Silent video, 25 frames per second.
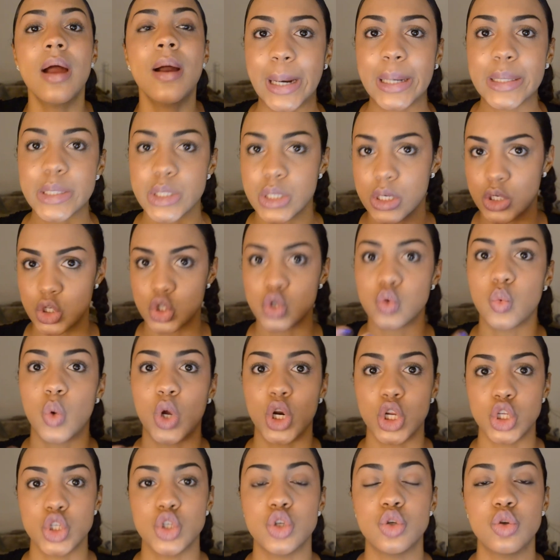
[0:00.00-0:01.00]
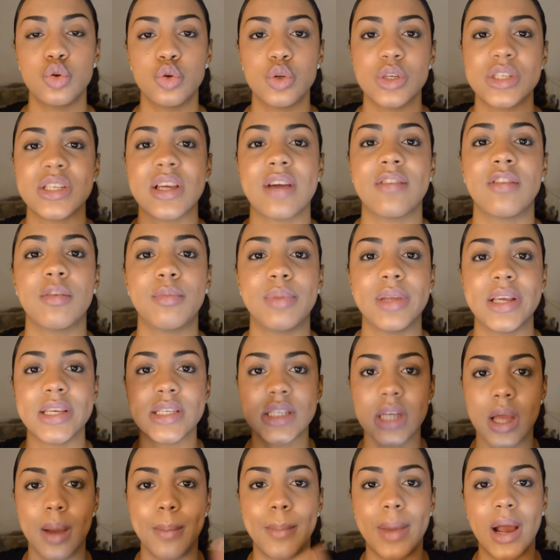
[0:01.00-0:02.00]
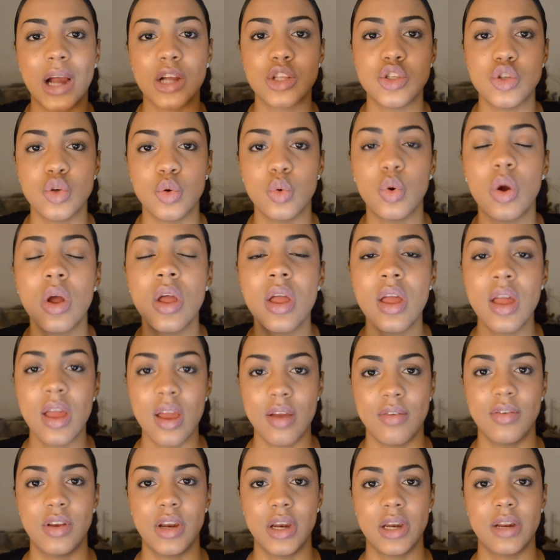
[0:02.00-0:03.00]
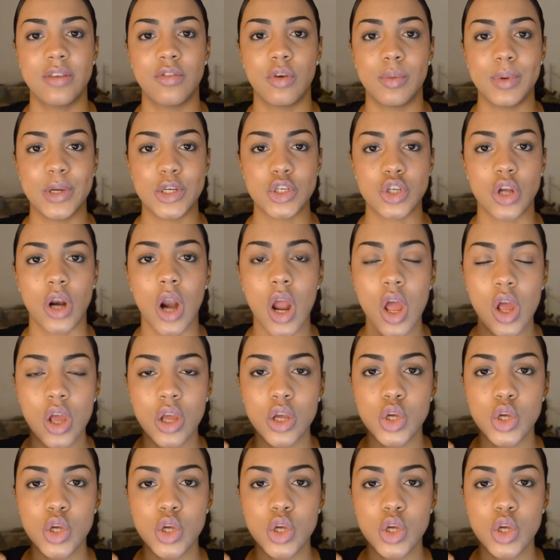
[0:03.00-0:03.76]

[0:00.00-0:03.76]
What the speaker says: I just wanted to do this. You have a place to come back to if you need information.